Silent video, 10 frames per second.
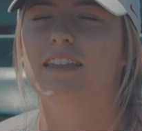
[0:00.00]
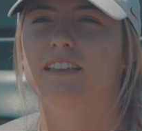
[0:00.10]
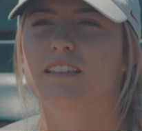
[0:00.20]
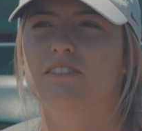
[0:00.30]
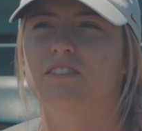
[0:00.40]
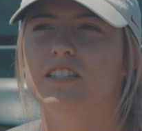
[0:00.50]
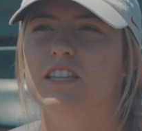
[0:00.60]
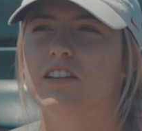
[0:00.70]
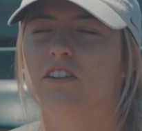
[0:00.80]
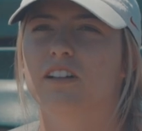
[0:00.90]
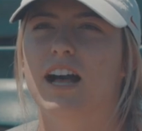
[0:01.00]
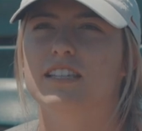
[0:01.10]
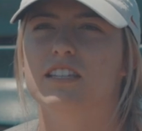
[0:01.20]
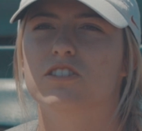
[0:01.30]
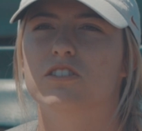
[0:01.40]
I think the senior
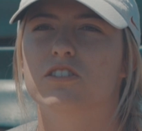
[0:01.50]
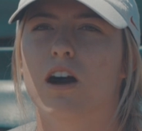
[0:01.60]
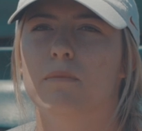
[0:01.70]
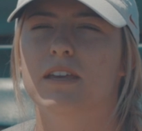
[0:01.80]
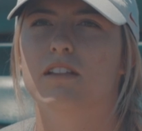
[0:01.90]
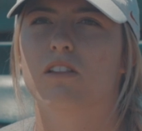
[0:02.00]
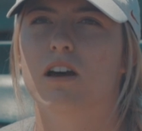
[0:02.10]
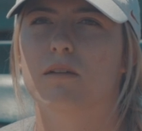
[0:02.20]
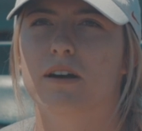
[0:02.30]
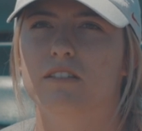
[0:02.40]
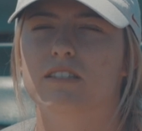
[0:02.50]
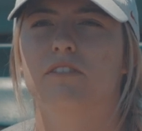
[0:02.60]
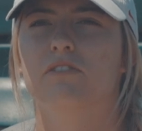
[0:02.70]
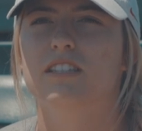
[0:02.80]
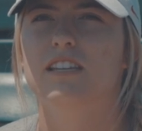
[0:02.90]
class has just taught me a lot about
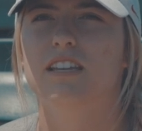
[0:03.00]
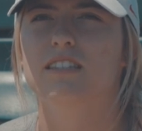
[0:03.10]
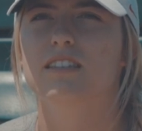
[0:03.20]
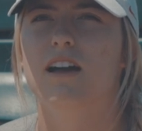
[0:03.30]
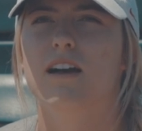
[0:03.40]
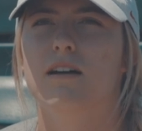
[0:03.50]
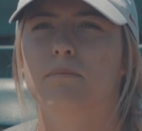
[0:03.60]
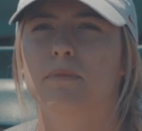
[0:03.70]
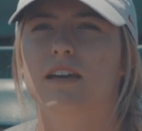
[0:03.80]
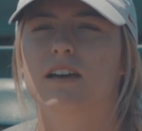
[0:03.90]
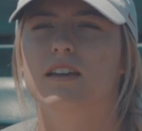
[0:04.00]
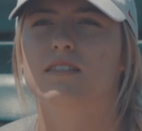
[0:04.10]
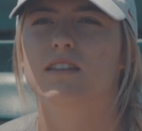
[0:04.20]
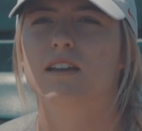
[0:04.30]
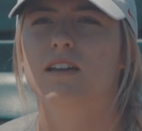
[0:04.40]
selflessness um, because